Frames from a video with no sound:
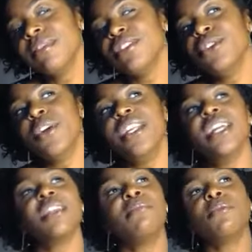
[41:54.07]
doing
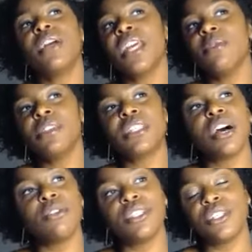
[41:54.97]
nothing but what he was
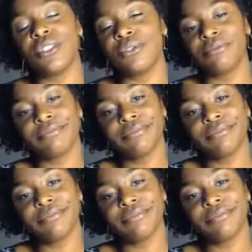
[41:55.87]
told to do.